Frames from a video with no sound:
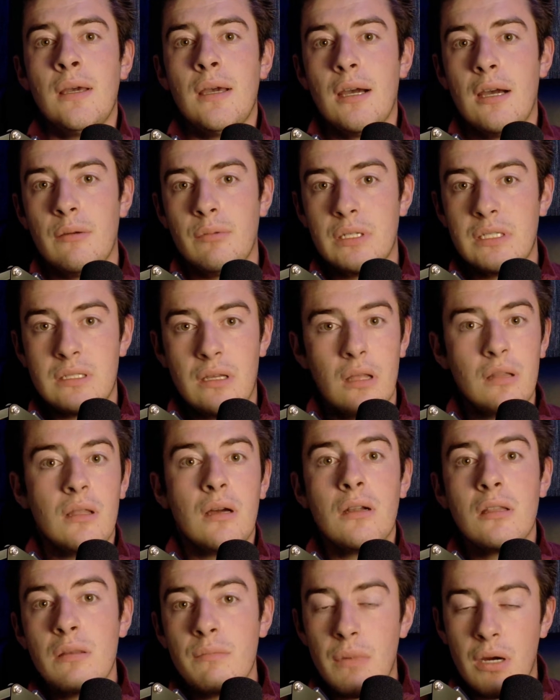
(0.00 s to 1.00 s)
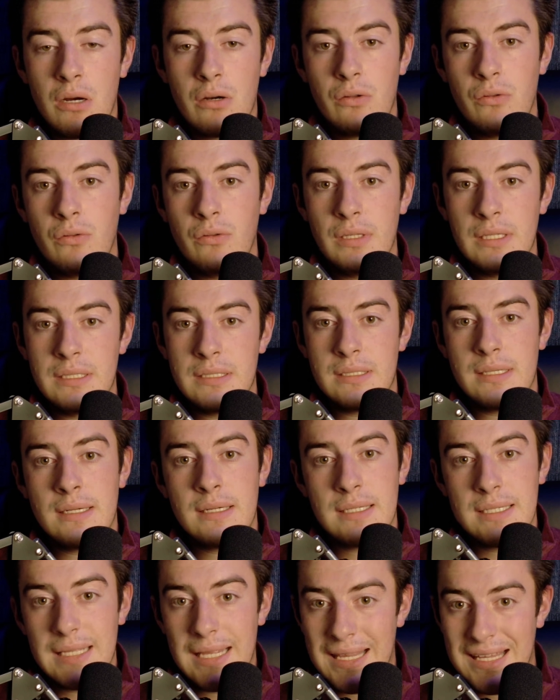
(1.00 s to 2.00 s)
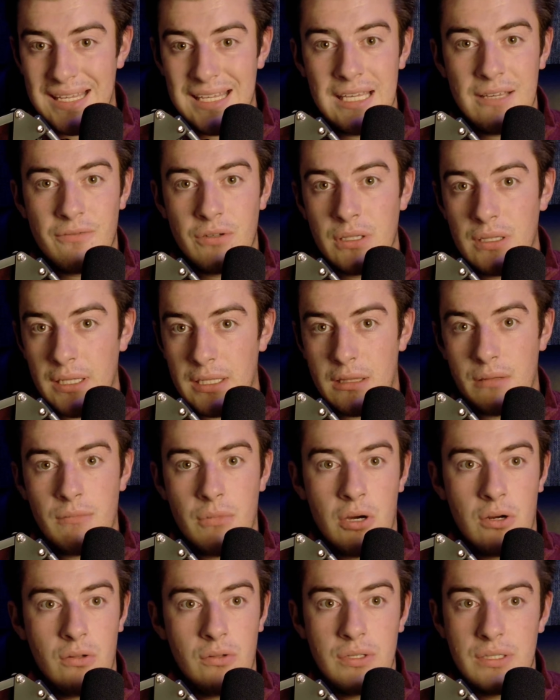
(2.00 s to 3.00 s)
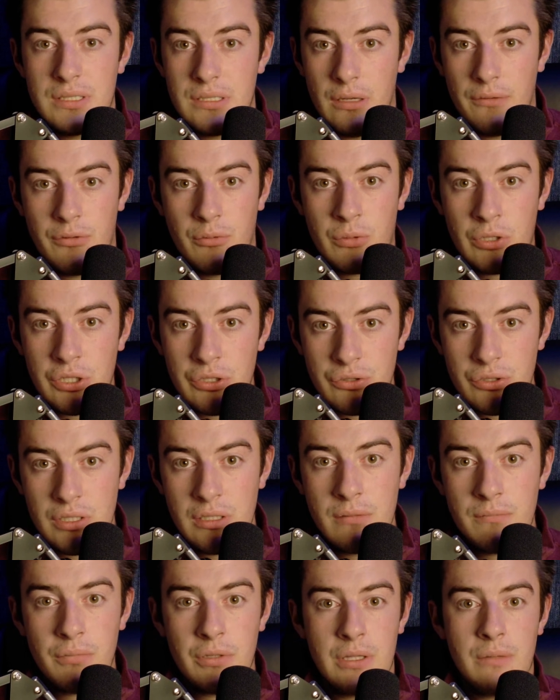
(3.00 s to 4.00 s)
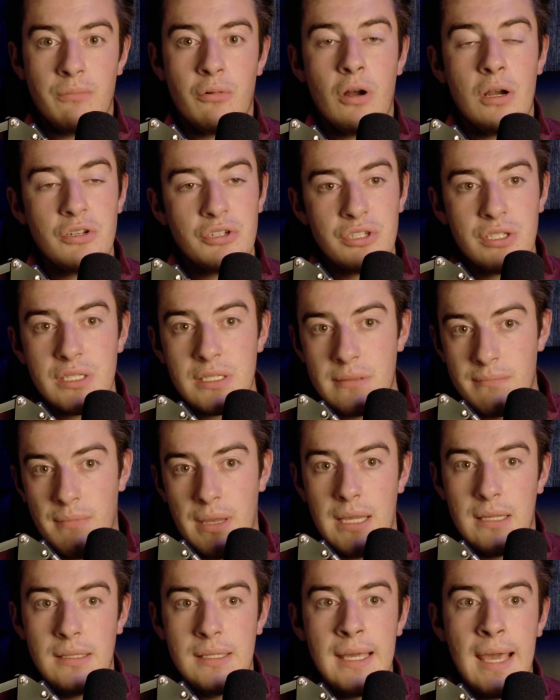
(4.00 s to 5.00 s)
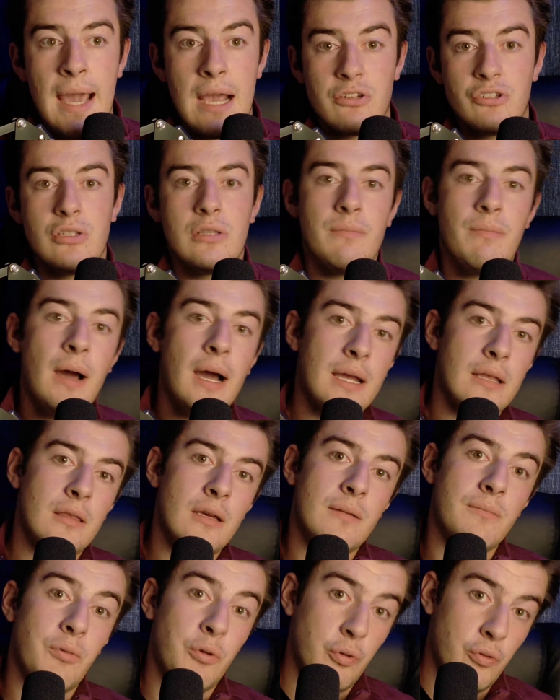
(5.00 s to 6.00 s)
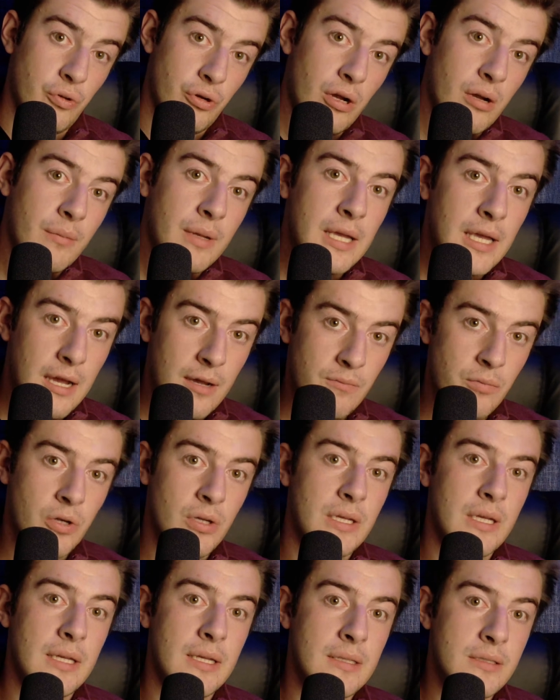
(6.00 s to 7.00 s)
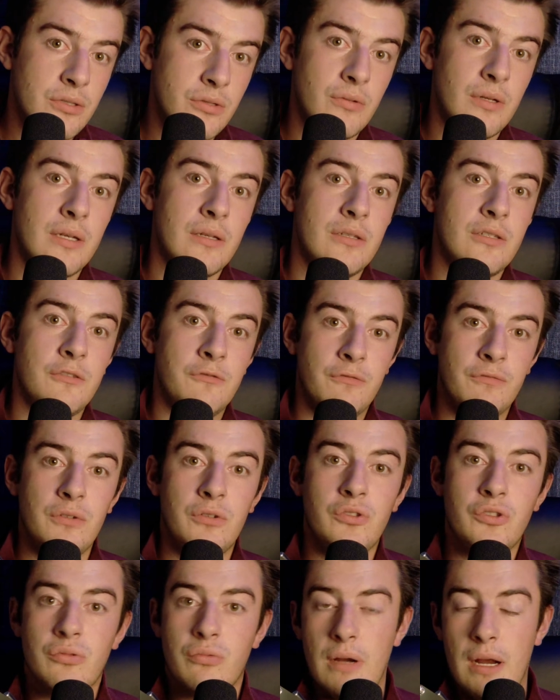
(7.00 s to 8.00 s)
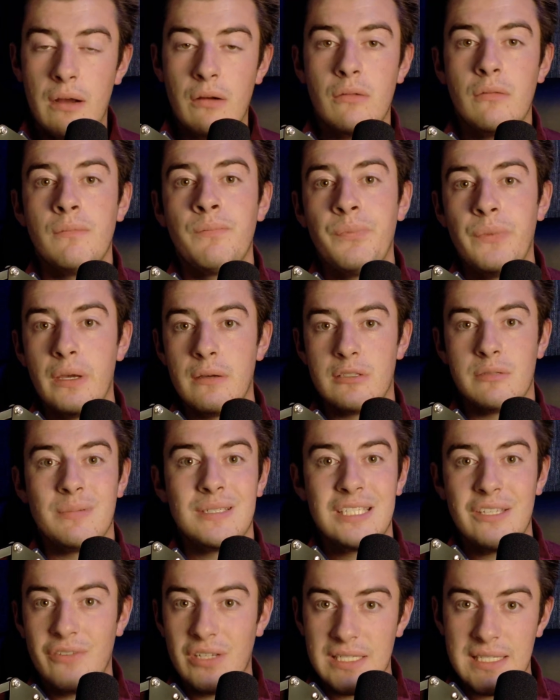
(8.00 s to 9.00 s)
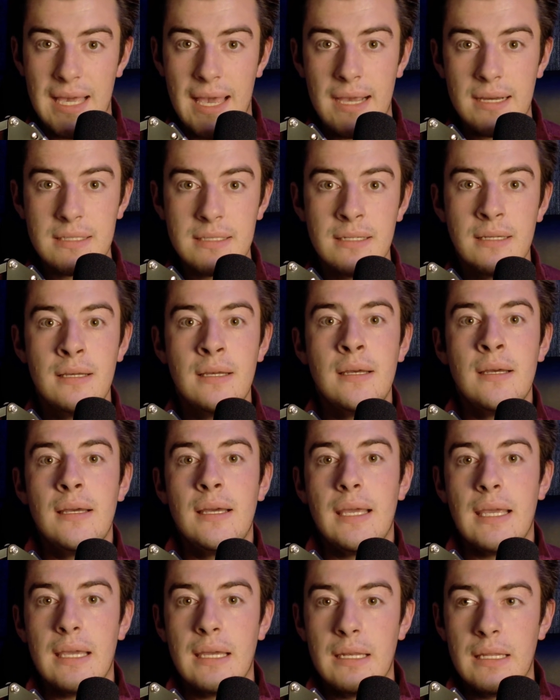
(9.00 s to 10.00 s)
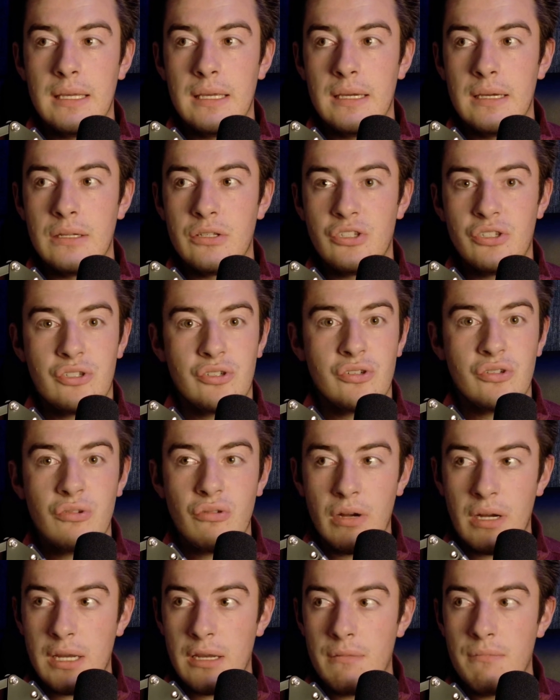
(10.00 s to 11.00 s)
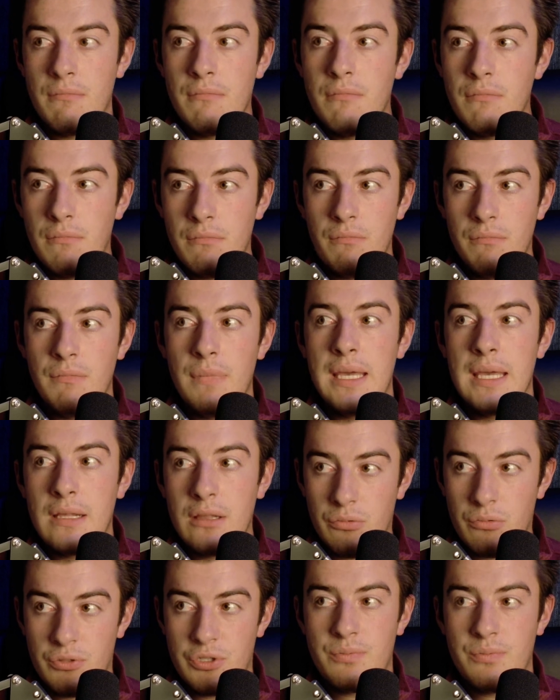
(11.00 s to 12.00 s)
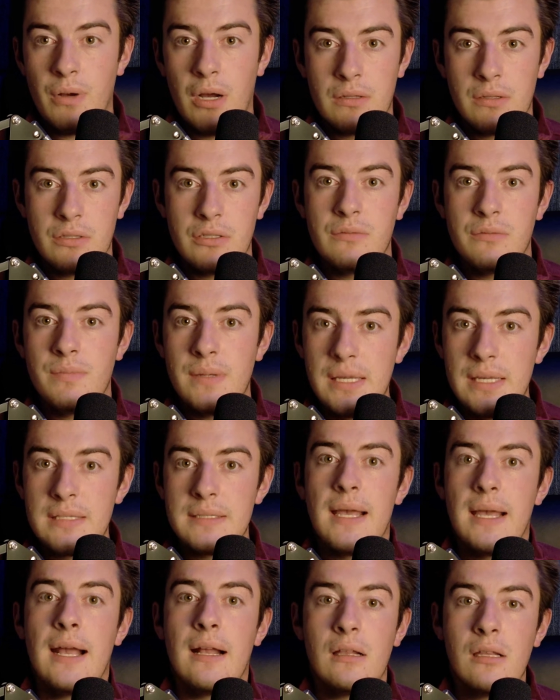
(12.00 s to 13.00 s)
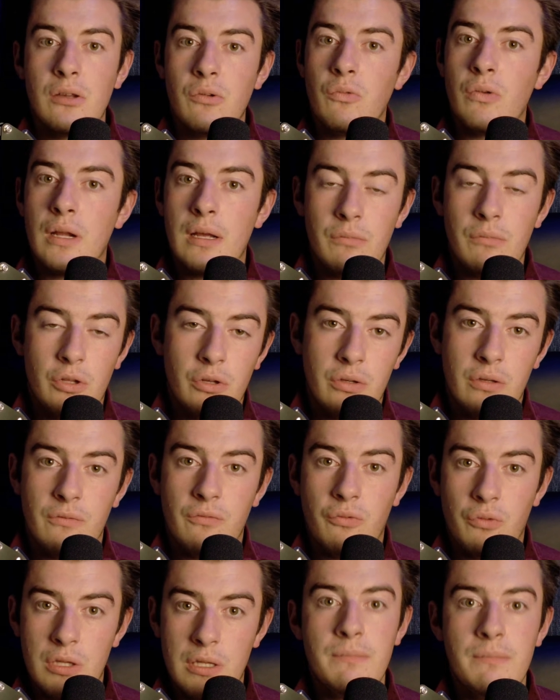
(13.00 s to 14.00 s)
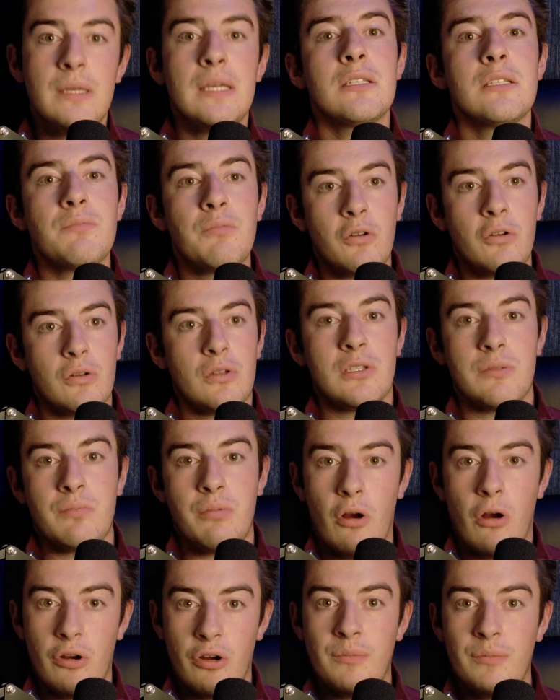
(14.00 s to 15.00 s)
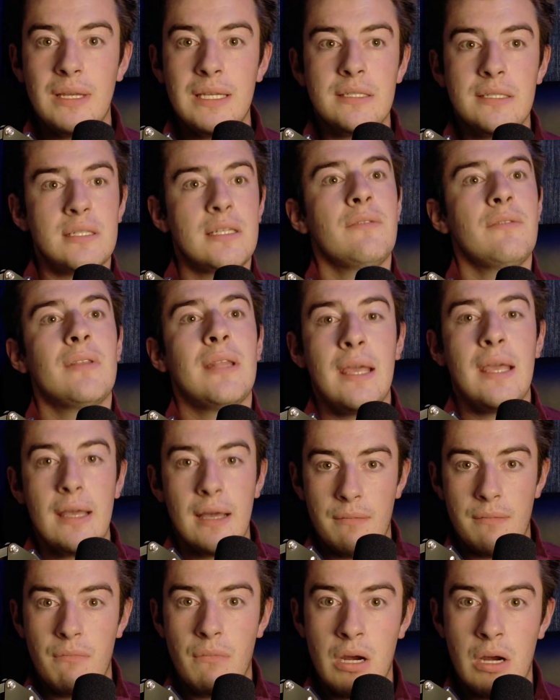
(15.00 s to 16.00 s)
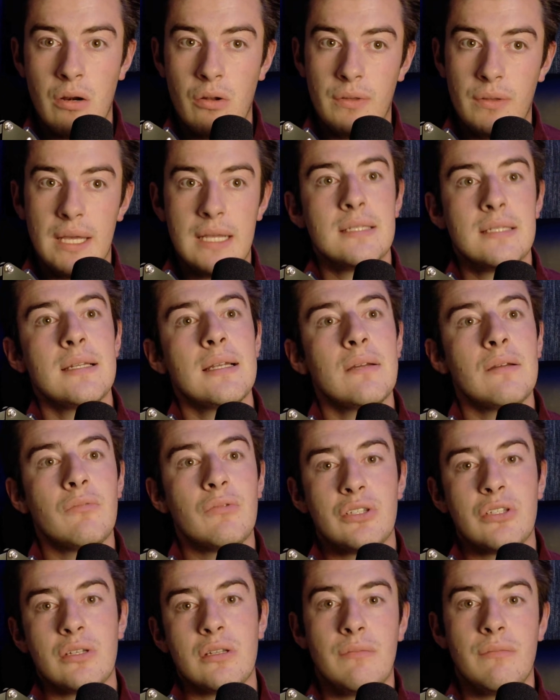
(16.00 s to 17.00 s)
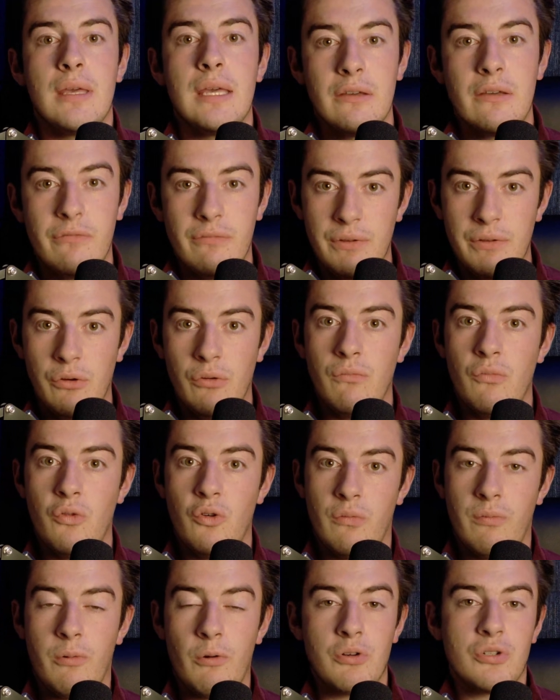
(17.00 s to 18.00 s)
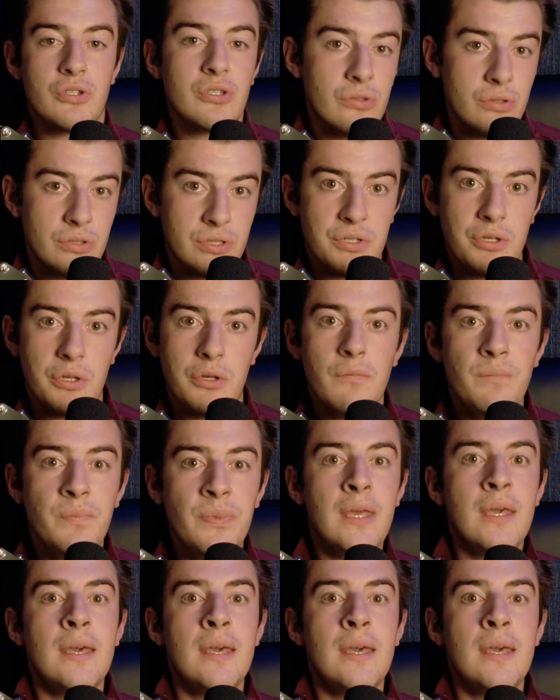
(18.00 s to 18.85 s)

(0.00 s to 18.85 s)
because a lot of the model is not even like the model itself that we're using, but the project is mainly actually the Python programming I'm putting into it to filter out specific text and just try and make the responses be exactly what I'm looking for. The biggest part of this program isn't even the AI model. That's not what's going to make it feel more personal to you.